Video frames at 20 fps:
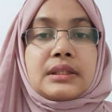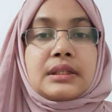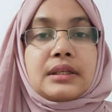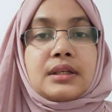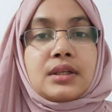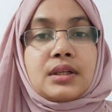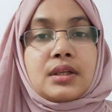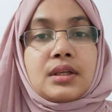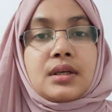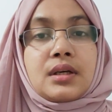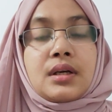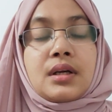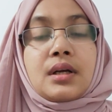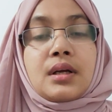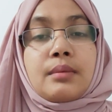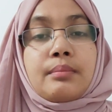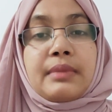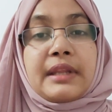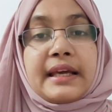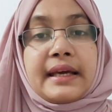Then
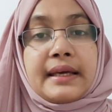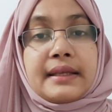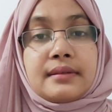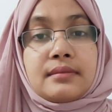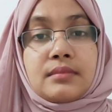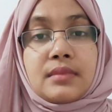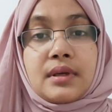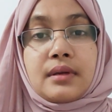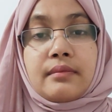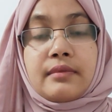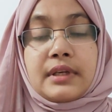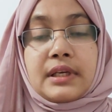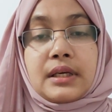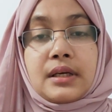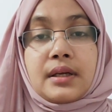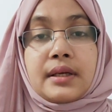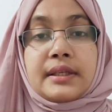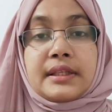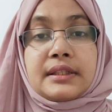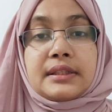plan
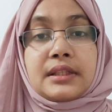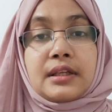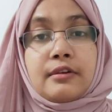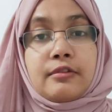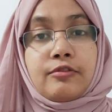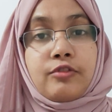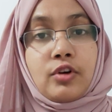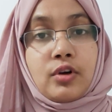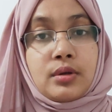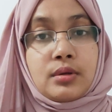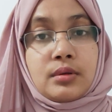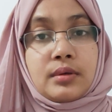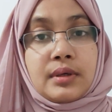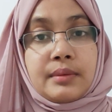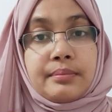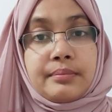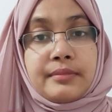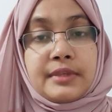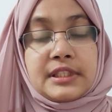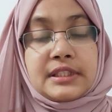regarding the
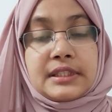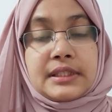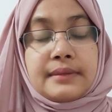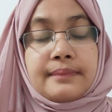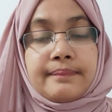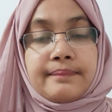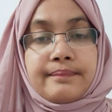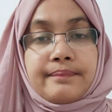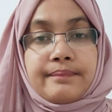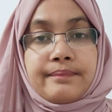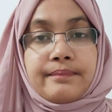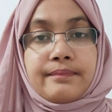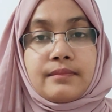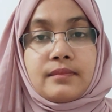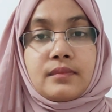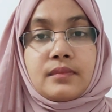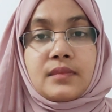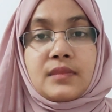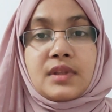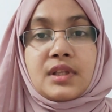follow-up meeting,
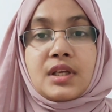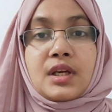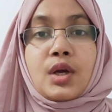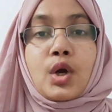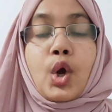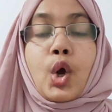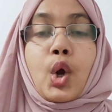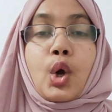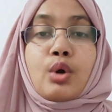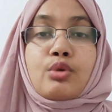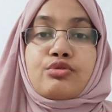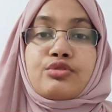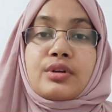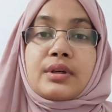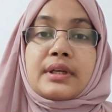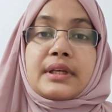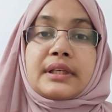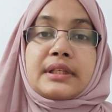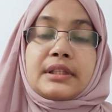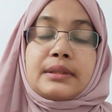
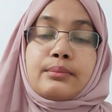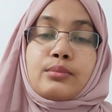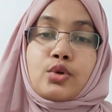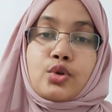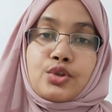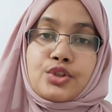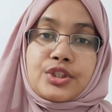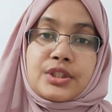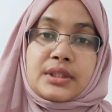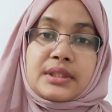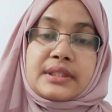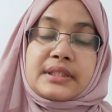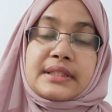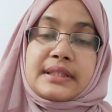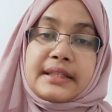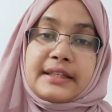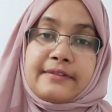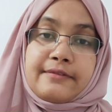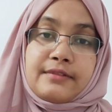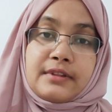offer any
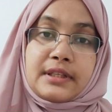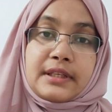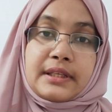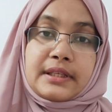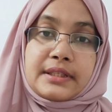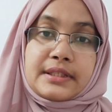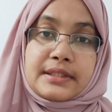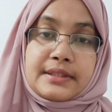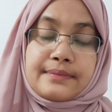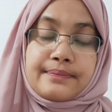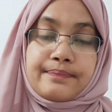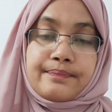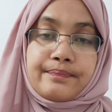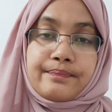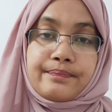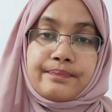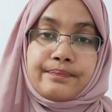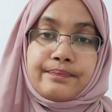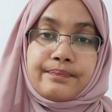brochures, leaflets,